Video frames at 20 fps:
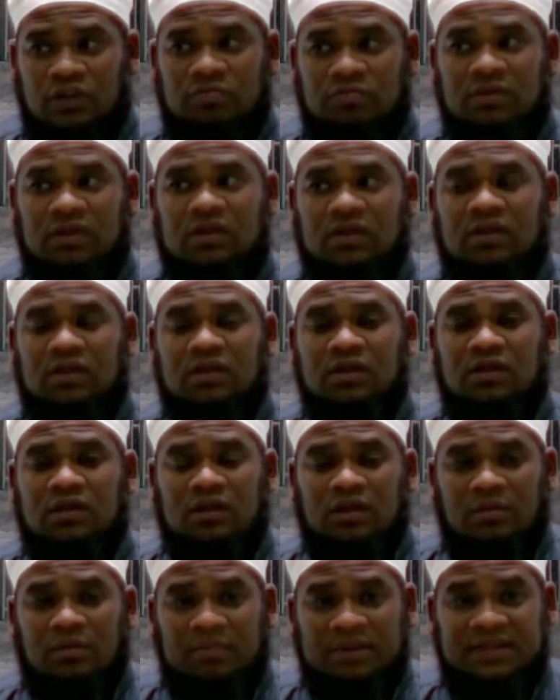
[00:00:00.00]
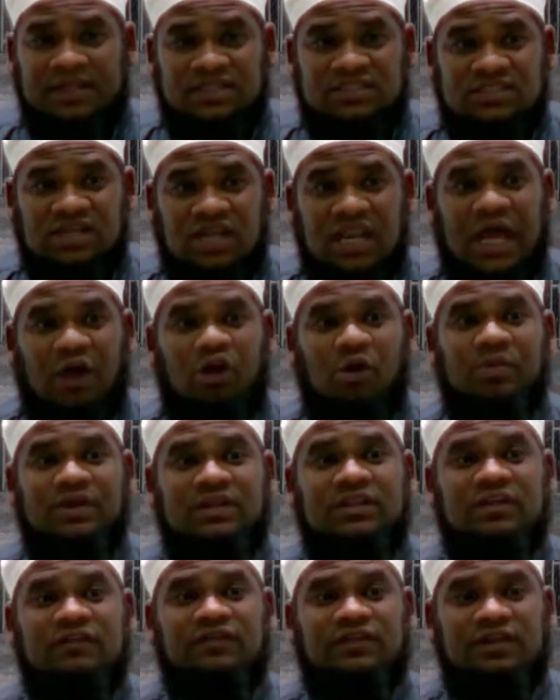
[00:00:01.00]
Are you with me? But the salah
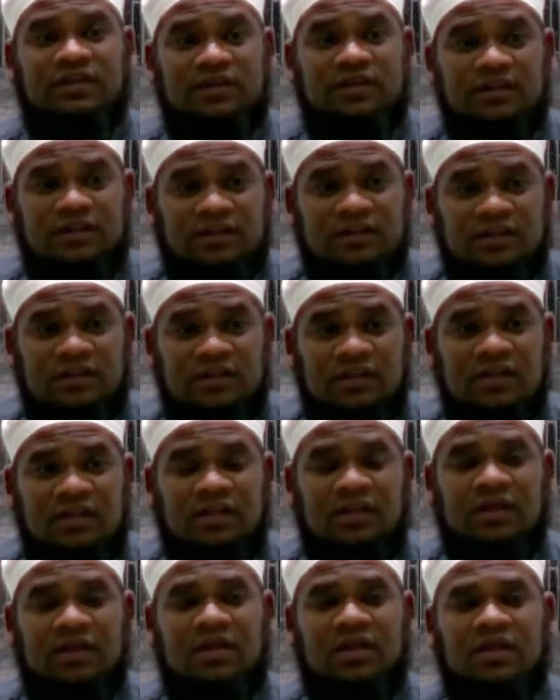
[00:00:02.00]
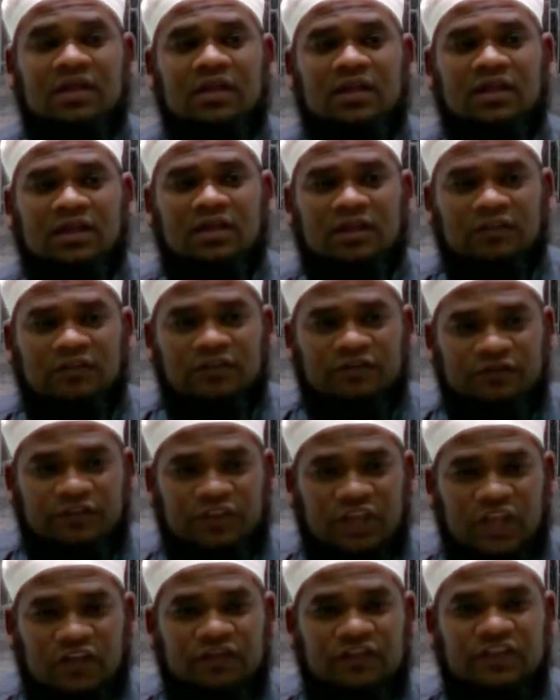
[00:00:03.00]
will be different.
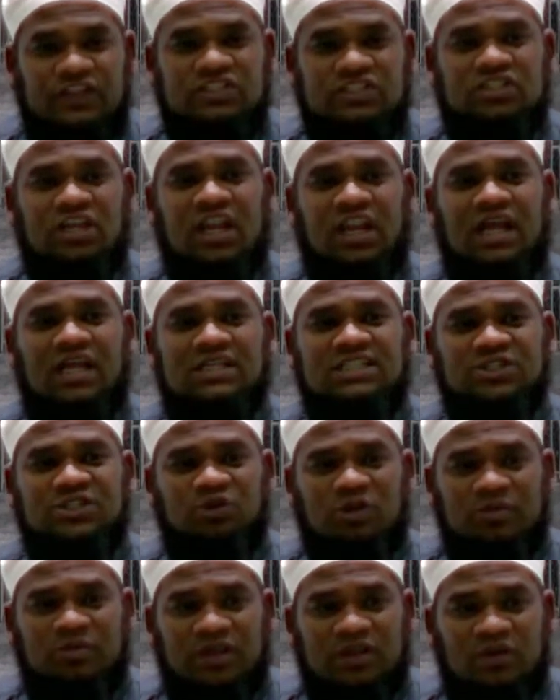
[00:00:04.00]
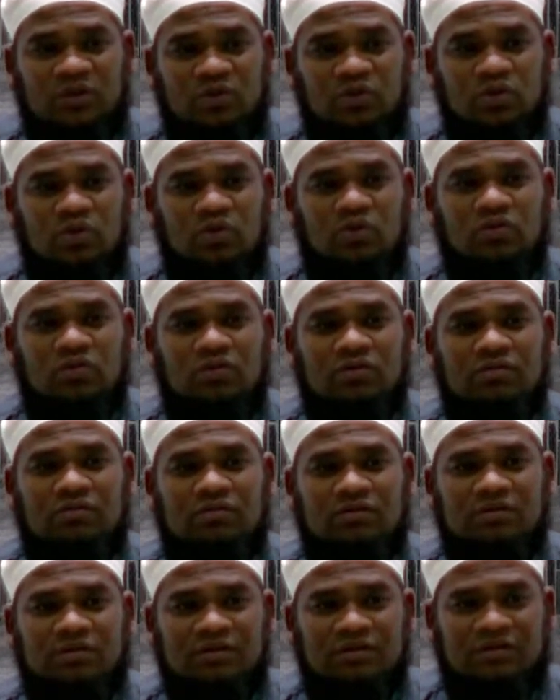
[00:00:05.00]
For every salah, she will make wudu.
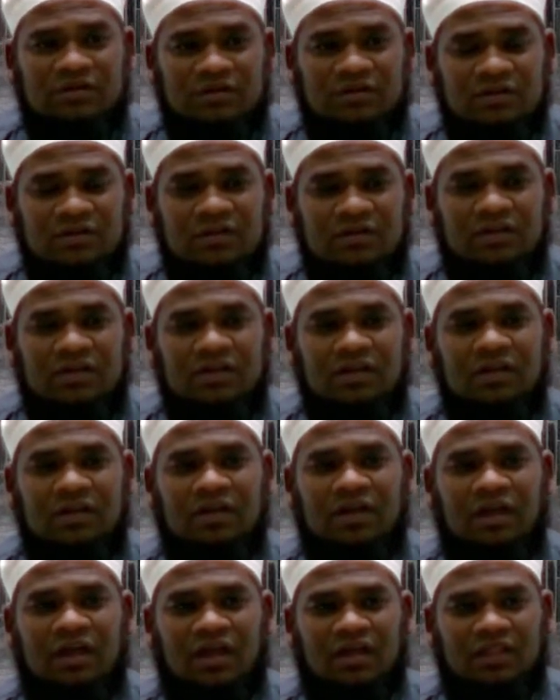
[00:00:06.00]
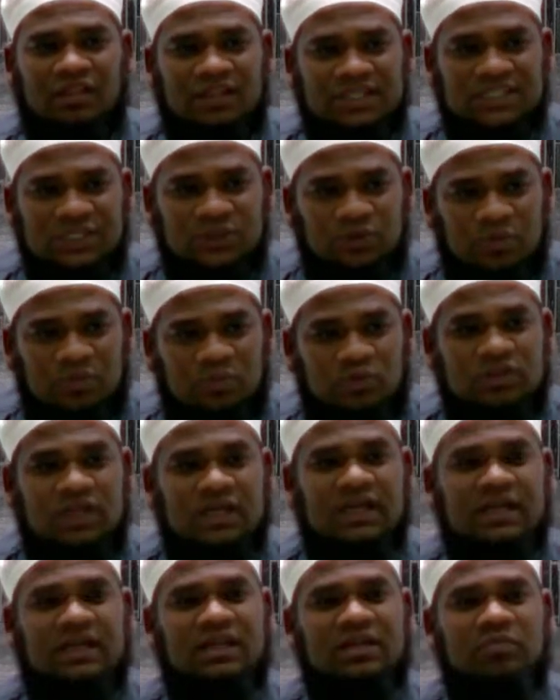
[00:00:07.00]
And then she will
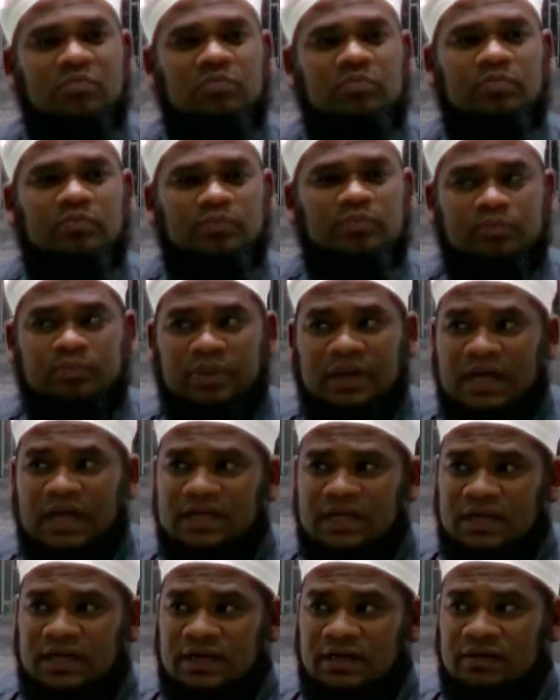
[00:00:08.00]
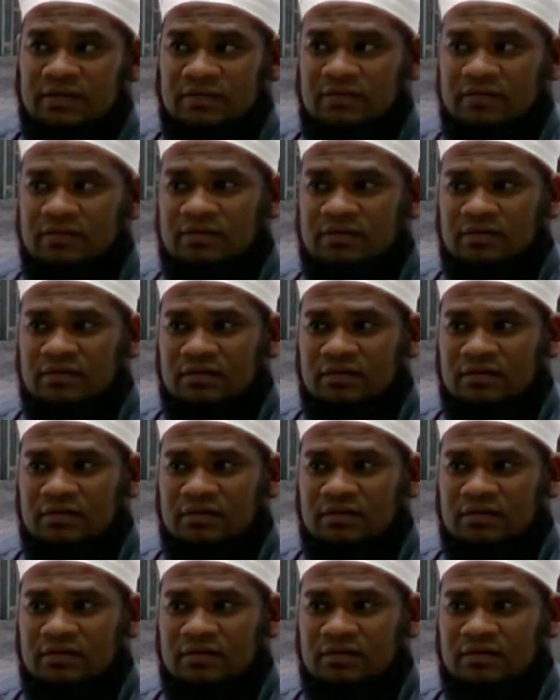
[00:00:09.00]
put a clean pad in.